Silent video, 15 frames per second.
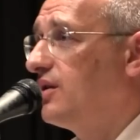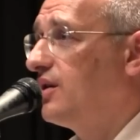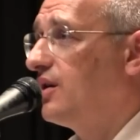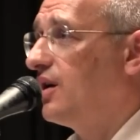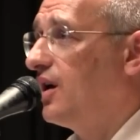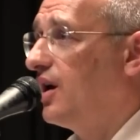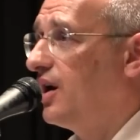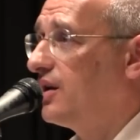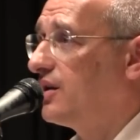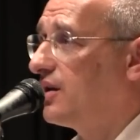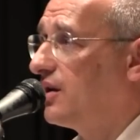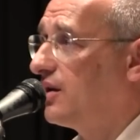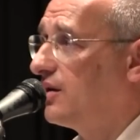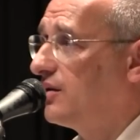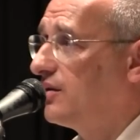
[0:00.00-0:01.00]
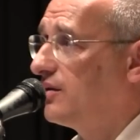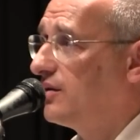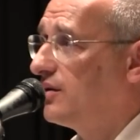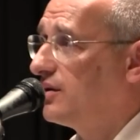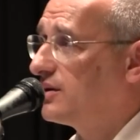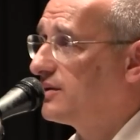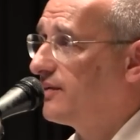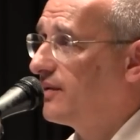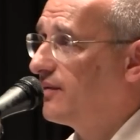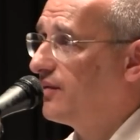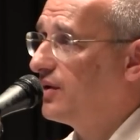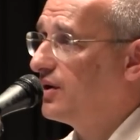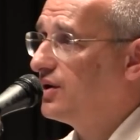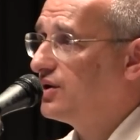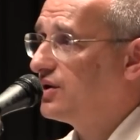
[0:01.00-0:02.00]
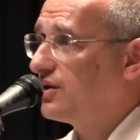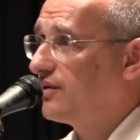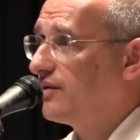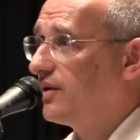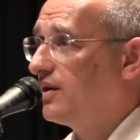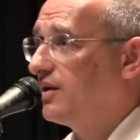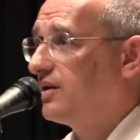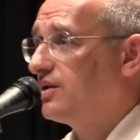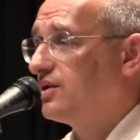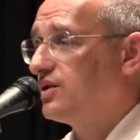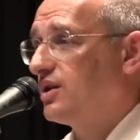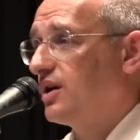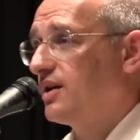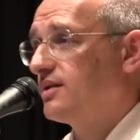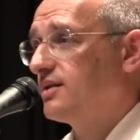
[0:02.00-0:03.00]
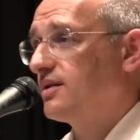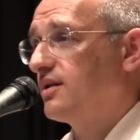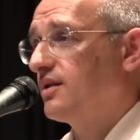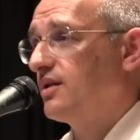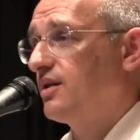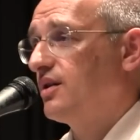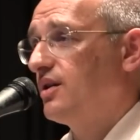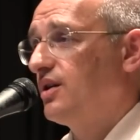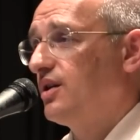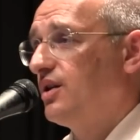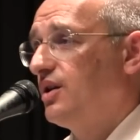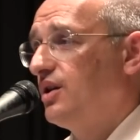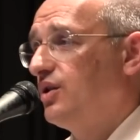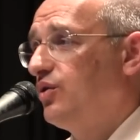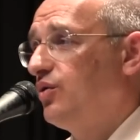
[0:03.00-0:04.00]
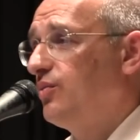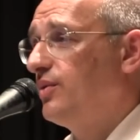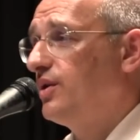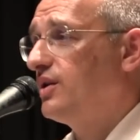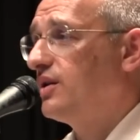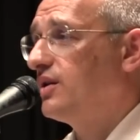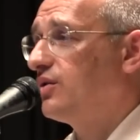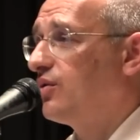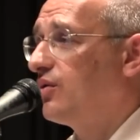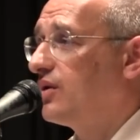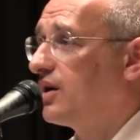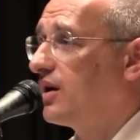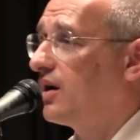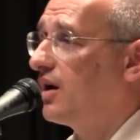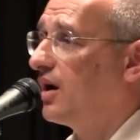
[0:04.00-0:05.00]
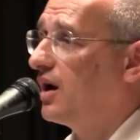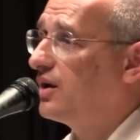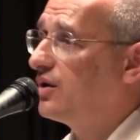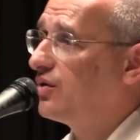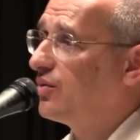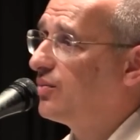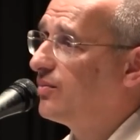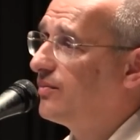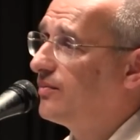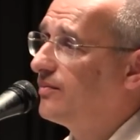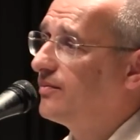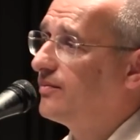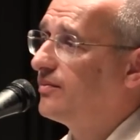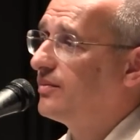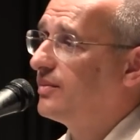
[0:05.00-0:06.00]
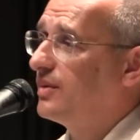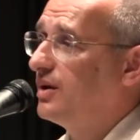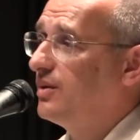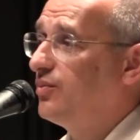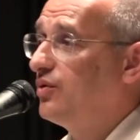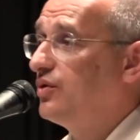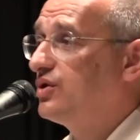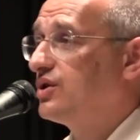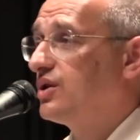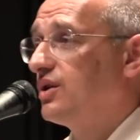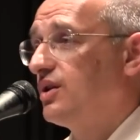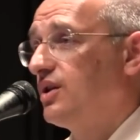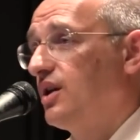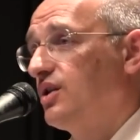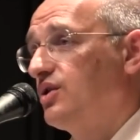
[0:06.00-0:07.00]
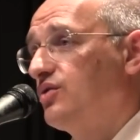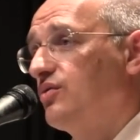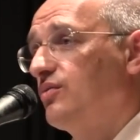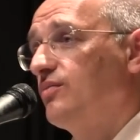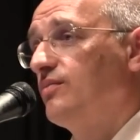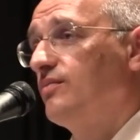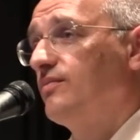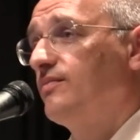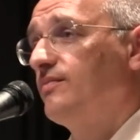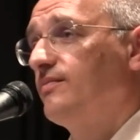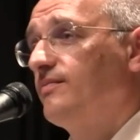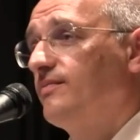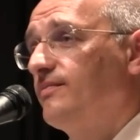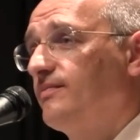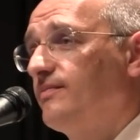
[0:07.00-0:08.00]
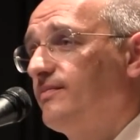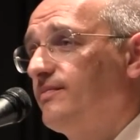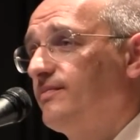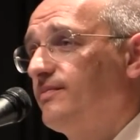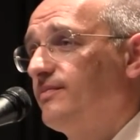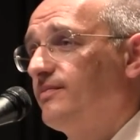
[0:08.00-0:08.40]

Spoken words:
All you do in life is expect your personal happiness, and you only think of it and nothing else.